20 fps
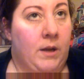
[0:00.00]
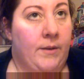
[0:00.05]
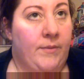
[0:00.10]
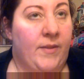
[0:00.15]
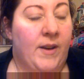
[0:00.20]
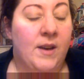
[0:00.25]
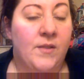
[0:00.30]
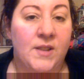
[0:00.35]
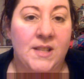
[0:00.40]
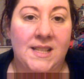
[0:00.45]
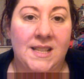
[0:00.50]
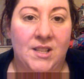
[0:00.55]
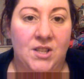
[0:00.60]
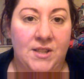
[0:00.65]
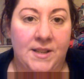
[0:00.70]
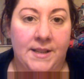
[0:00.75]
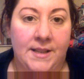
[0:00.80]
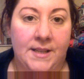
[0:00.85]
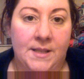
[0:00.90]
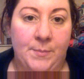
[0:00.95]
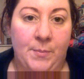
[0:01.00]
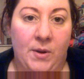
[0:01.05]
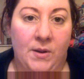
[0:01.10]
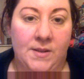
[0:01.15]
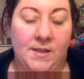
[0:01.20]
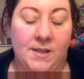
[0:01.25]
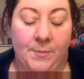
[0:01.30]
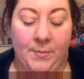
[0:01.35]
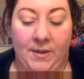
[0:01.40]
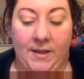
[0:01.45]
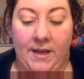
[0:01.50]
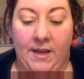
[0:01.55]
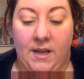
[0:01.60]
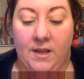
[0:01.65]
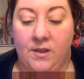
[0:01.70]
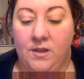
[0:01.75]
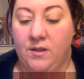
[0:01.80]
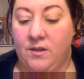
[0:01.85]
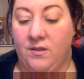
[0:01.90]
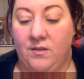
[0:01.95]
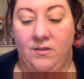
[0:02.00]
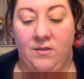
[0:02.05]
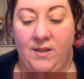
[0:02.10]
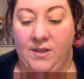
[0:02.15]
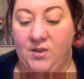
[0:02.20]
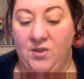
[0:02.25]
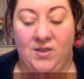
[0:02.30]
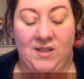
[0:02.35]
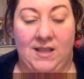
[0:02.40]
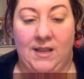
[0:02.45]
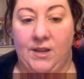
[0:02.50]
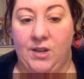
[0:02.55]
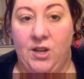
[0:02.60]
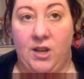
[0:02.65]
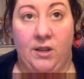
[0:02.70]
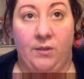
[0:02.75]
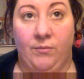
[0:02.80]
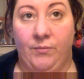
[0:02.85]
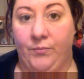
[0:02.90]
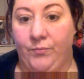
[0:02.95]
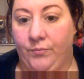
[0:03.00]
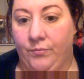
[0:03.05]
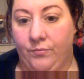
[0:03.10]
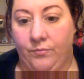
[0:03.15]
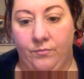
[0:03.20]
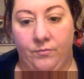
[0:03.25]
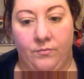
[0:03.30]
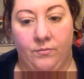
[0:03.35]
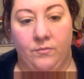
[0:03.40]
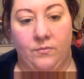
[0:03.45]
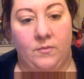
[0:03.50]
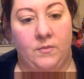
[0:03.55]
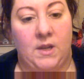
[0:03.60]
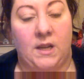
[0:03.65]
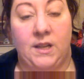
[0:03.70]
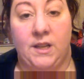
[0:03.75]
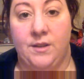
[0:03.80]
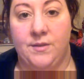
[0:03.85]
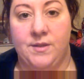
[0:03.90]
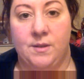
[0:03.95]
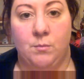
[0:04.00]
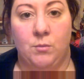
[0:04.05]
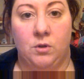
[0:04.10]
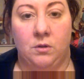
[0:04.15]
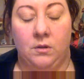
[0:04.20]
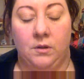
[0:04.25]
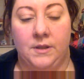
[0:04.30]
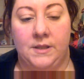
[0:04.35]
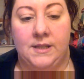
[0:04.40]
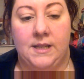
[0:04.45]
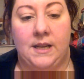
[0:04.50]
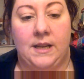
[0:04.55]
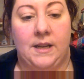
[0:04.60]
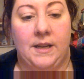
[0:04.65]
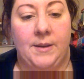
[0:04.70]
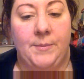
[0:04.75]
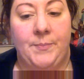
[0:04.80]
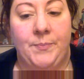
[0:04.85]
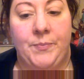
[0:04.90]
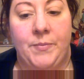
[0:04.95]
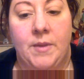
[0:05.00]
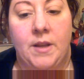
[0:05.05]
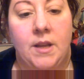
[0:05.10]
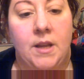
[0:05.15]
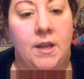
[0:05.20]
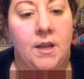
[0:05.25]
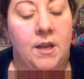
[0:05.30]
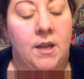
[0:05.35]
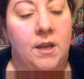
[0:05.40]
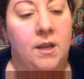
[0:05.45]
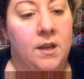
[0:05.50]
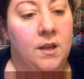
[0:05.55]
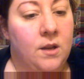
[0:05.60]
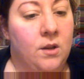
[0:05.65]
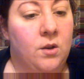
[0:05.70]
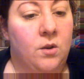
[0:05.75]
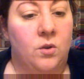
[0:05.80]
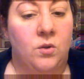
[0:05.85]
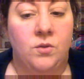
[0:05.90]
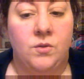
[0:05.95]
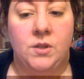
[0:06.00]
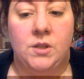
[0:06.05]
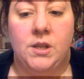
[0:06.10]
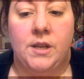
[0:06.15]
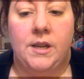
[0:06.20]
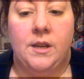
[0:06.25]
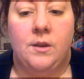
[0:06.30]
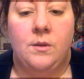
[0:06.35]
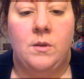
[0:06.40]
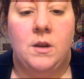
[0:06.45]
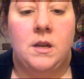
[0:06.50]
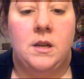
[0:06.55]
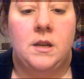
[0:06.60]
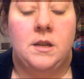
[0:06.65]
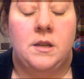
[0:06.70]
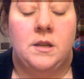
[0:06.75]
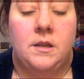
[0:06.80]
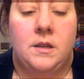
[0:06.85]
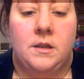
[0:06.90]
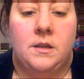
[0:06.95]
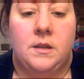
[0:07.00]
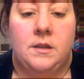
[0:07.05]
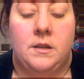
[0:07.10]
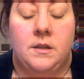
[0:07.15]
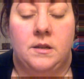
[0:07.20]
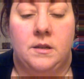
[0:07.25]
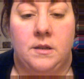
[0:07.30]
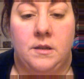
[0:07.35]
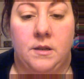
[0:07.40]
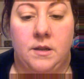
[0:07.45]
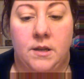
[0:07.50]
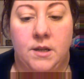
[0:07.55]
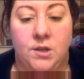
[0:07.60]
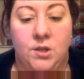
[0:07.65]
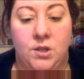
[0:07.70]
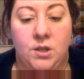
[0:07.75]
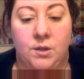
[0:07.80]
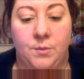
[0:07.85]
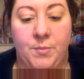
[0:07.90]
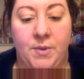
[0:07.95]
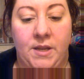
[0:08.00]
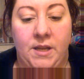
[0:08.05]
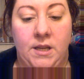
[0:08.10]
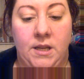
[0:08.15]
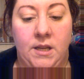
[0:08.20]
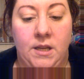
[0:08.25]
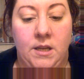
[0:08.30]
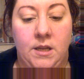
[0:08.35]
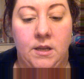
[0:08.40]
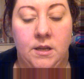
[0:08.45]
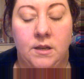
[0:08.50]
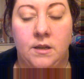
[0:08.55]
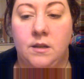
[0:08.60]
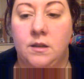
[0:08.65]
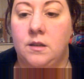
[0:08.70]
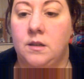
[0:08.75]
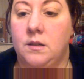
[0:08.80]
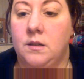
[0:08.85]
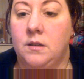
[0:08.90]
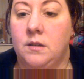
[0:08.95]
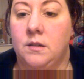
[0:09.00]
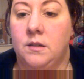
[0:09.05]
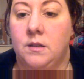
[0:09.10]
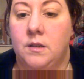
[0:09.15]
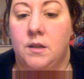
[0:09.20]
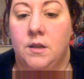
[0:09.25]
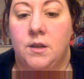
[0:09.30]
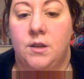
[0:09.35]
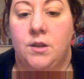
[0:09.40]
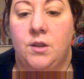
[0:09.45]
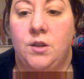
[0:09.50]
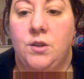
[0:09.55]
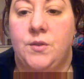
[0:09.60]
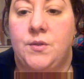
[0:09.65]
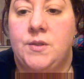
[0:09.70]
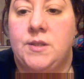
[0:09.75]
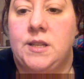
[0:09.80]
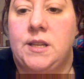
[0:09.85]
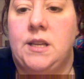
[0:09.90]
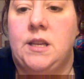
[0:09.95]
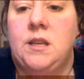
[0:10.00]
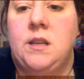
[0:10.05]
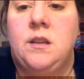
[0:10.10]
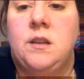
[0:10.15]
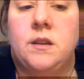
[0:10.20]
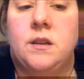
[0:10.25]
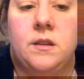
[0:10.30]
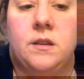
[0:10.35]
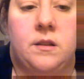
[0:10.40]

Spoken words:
5 or 6 years possibly, and they're just like new. And I use them all the time. Also, I shall be using